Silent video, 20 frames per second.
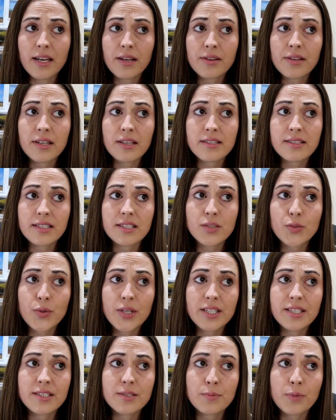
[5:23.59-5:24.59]
I think 6
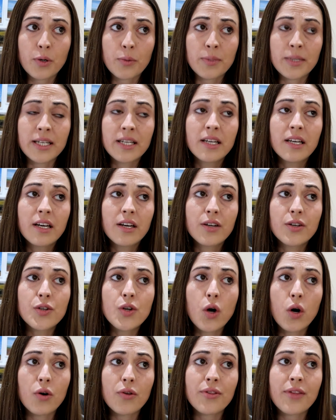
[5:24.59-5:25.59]
weeks is probably
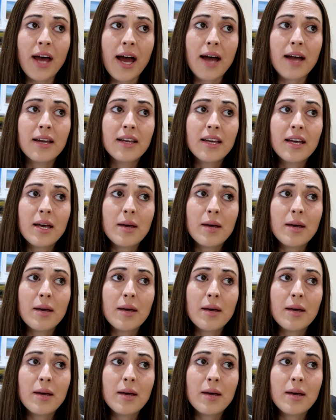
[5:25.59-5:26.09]
not that